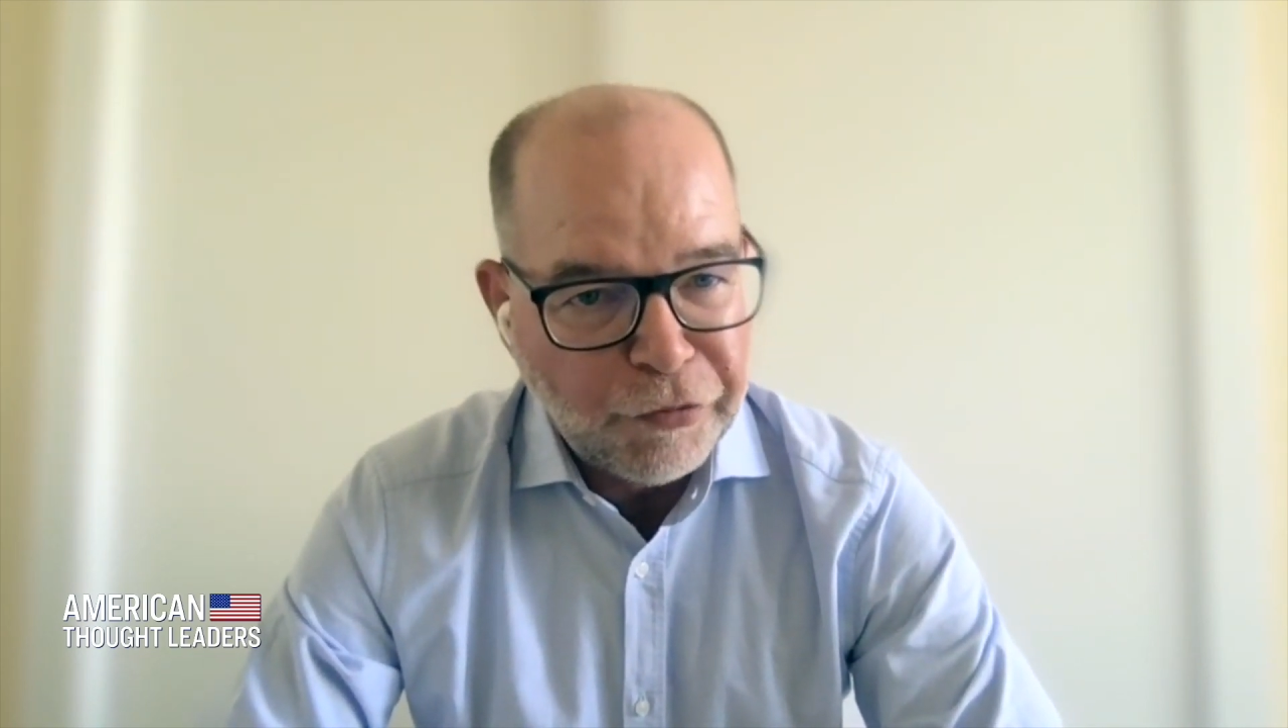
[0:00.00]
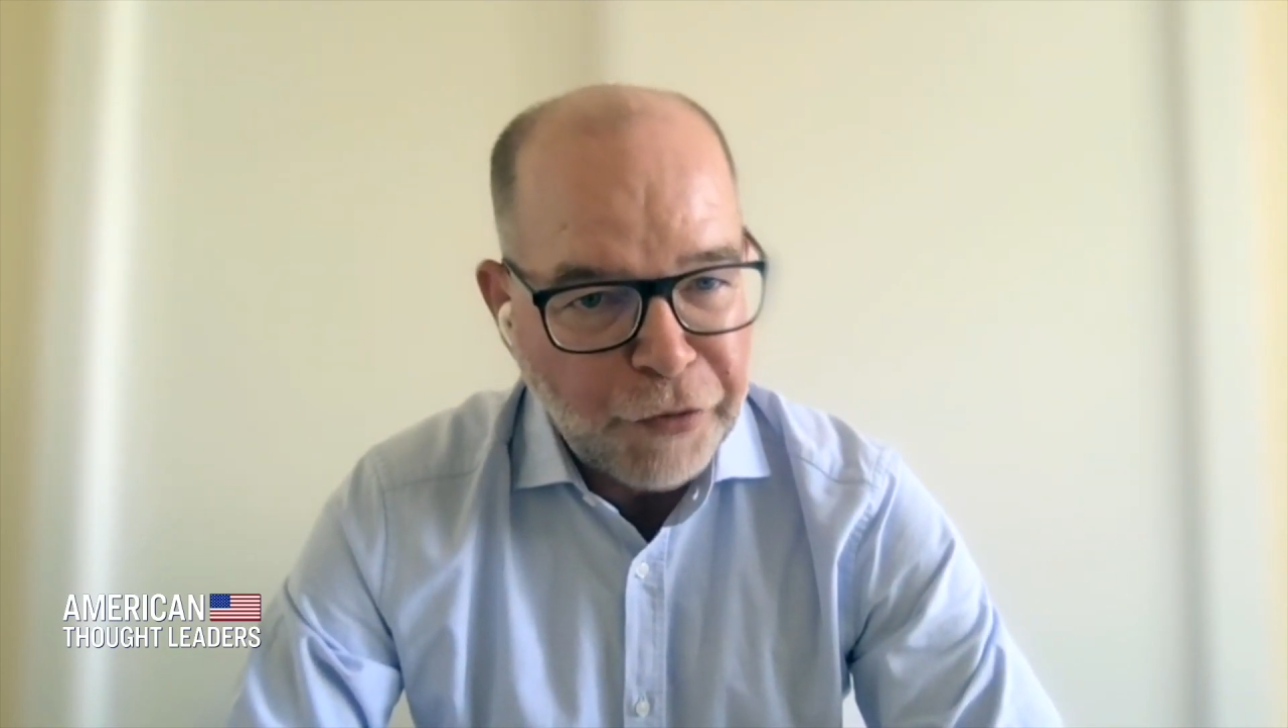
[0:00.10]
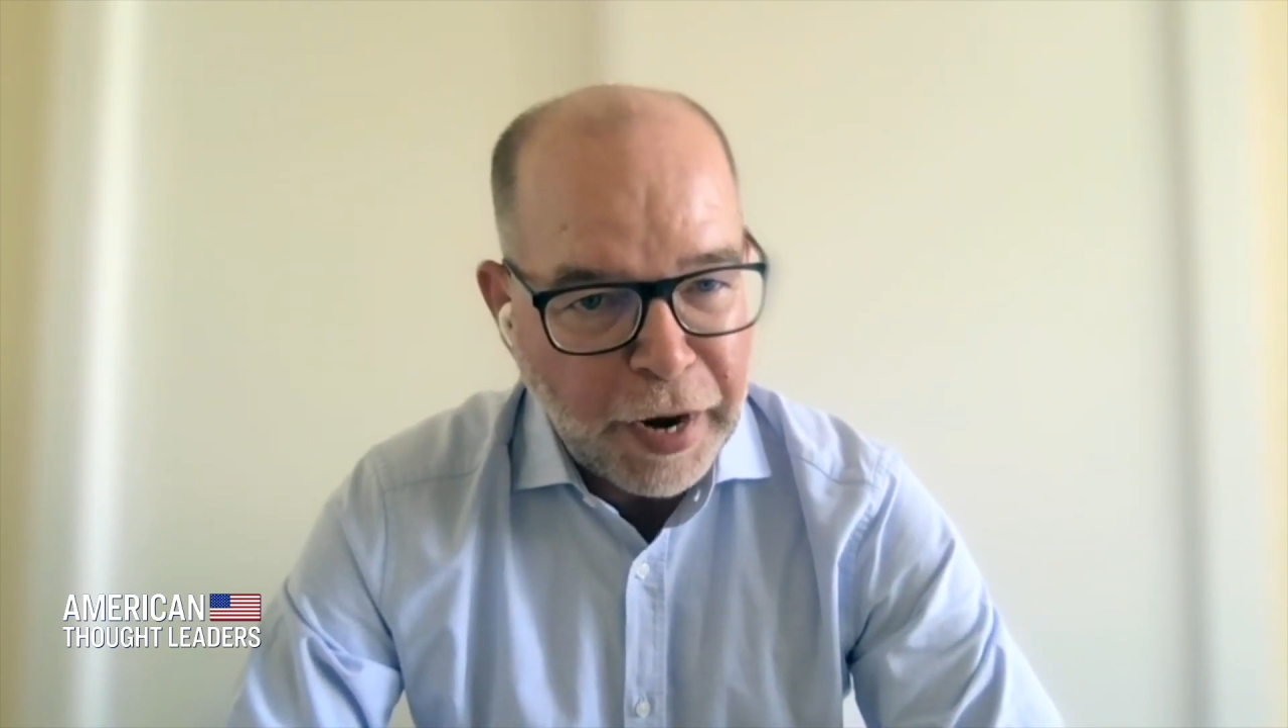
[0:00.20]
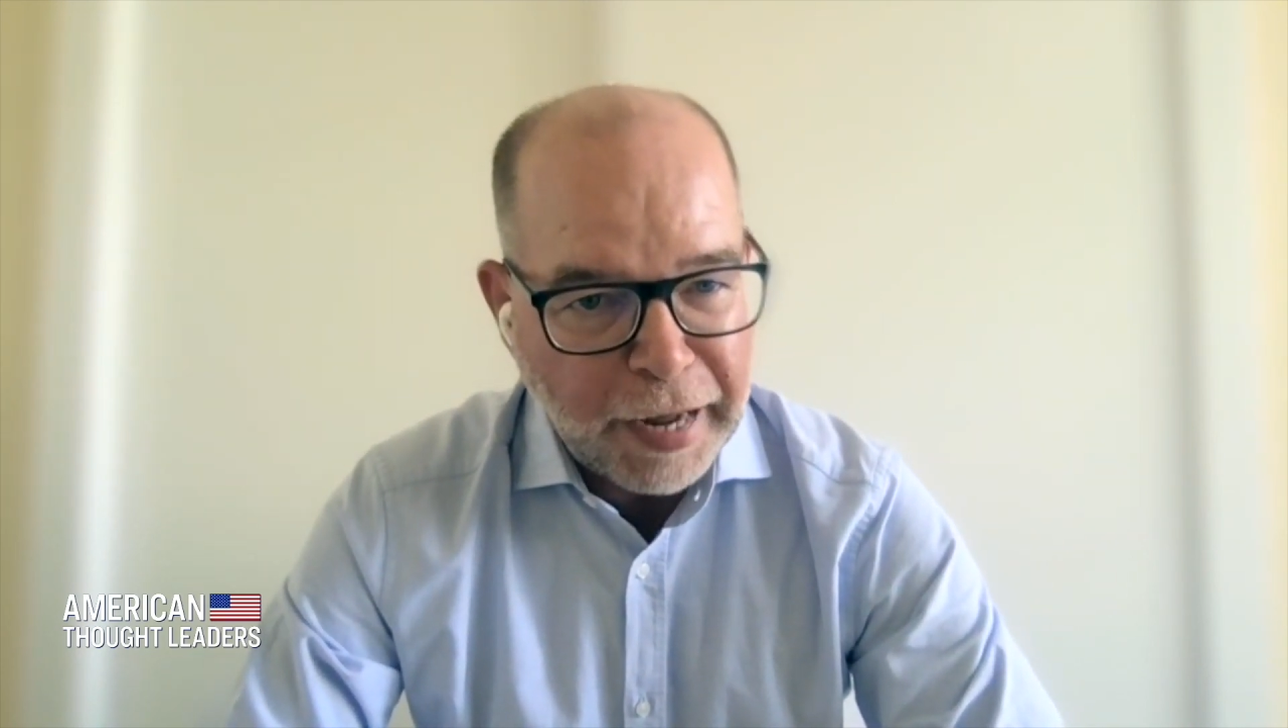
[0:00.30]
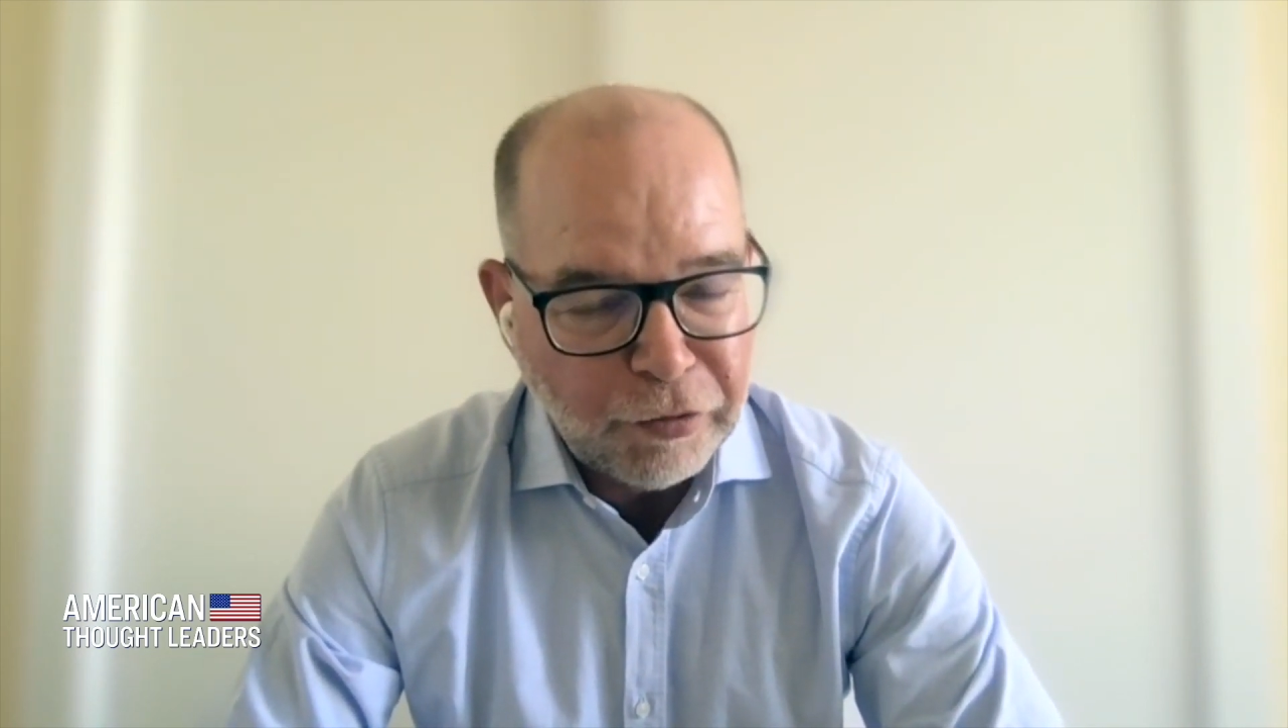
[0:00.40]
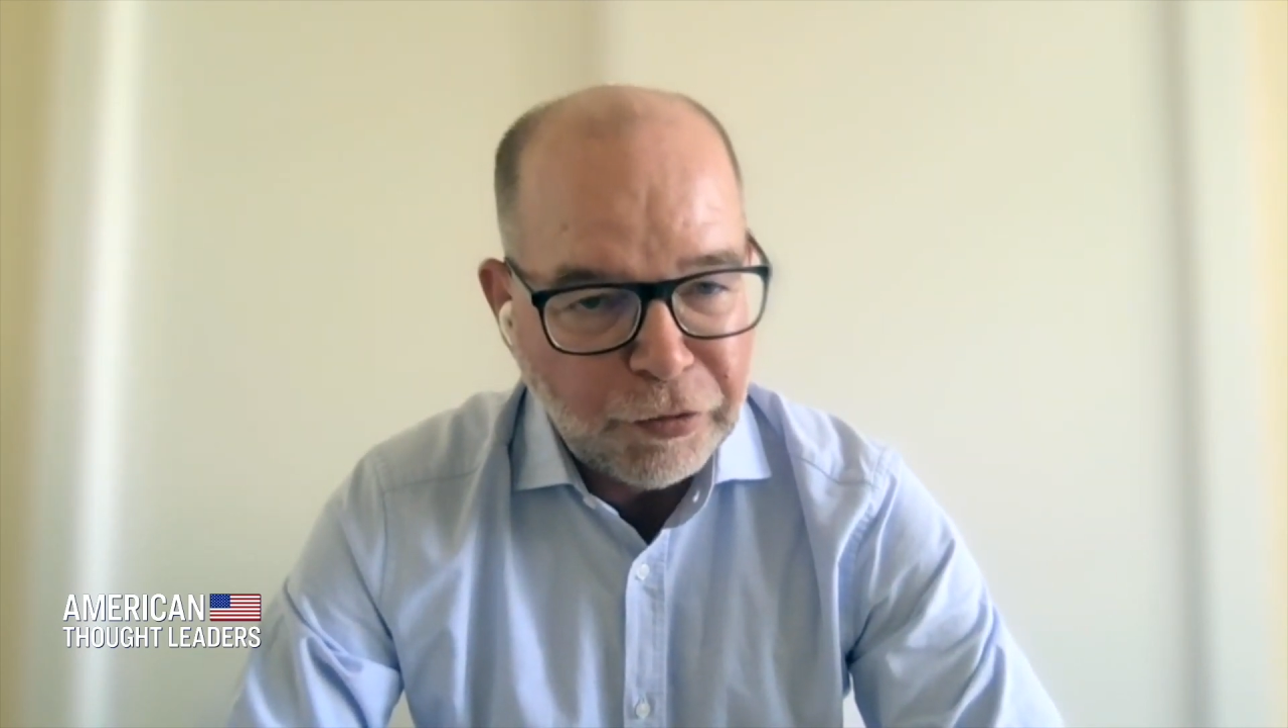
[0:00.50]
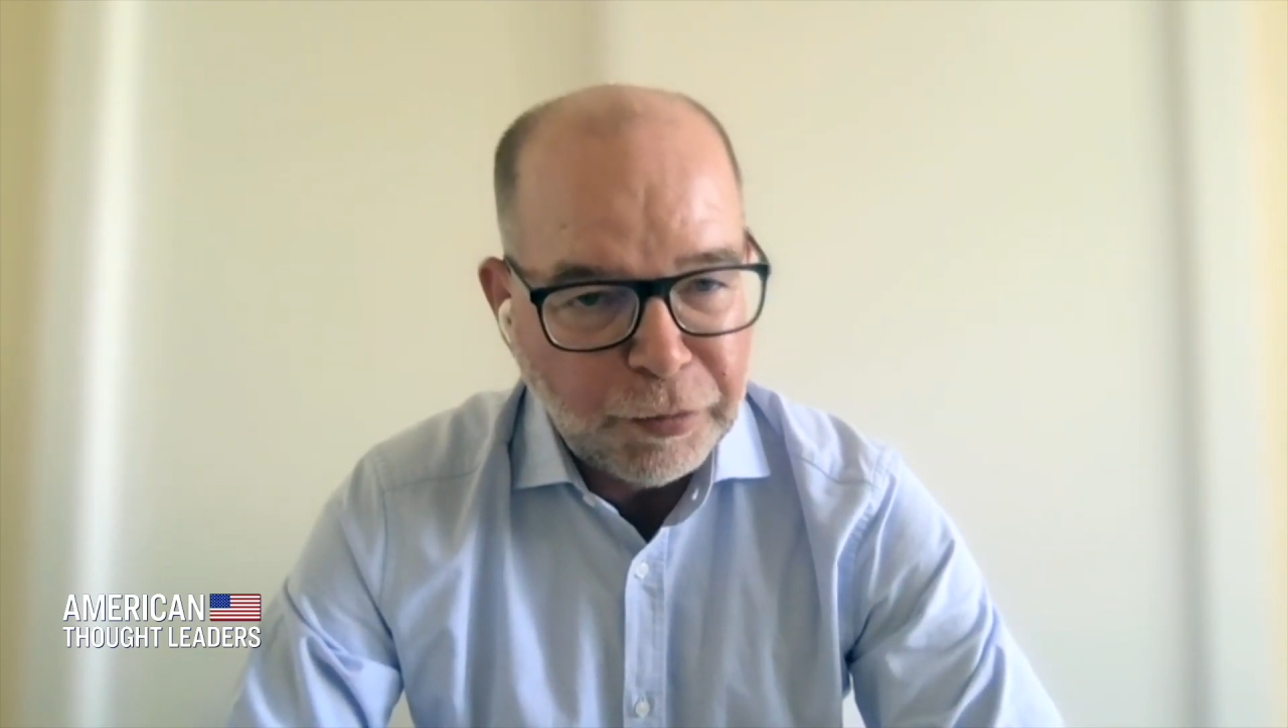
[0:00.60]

of France.